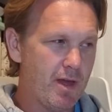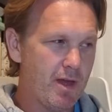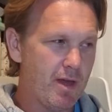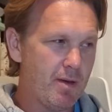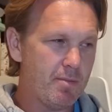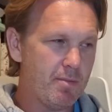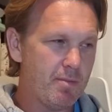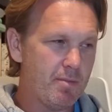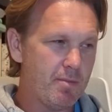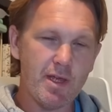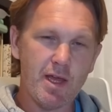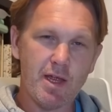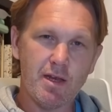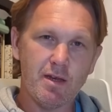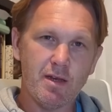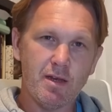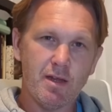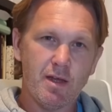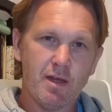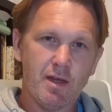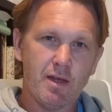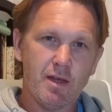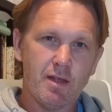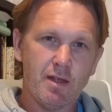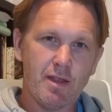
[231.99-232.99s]
But then
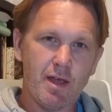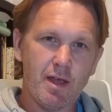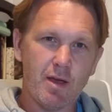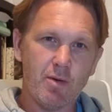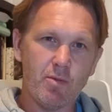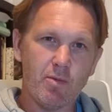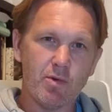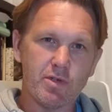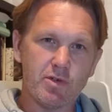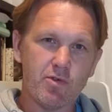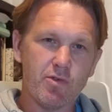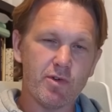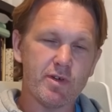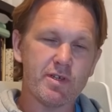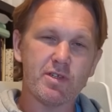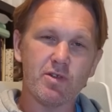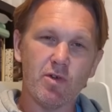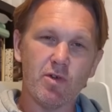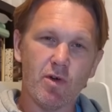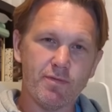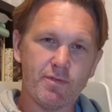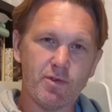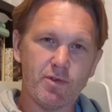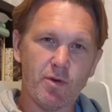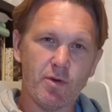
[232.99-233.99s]
there was
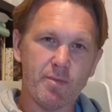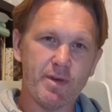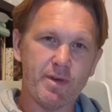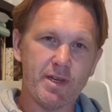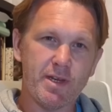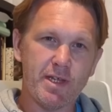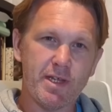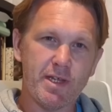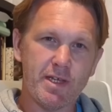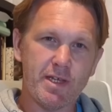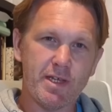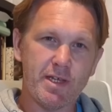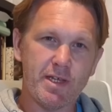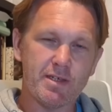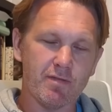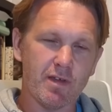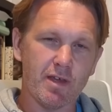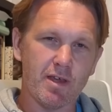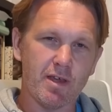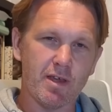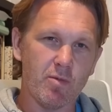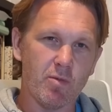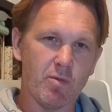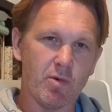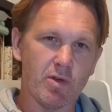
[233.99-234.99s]
Christoph Dominici, I
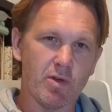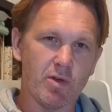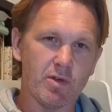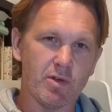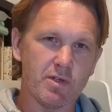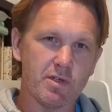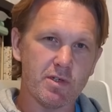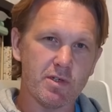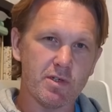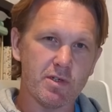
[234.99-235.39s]
think it was